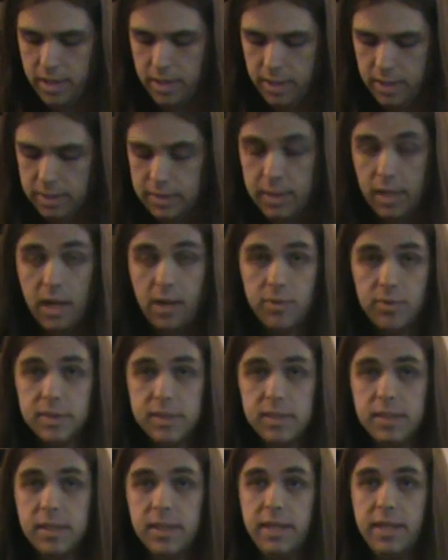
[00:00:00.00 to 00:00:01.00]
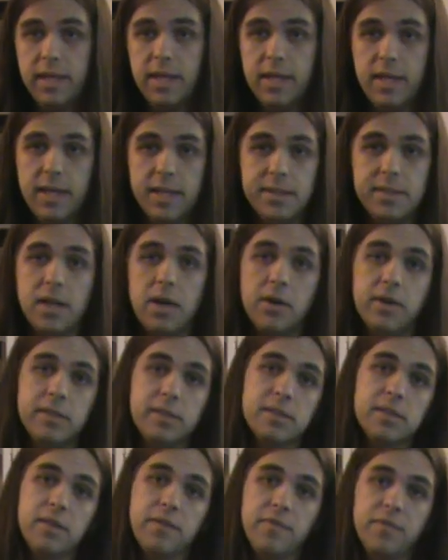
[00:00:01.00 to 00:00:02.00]
and I said I wasn't going to get any Atari
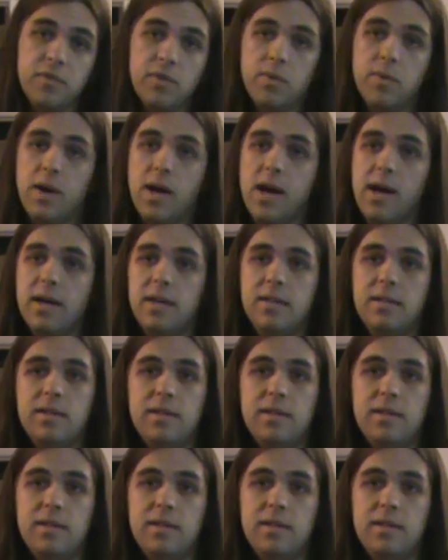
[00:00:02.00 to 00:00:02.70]
stuff for a while.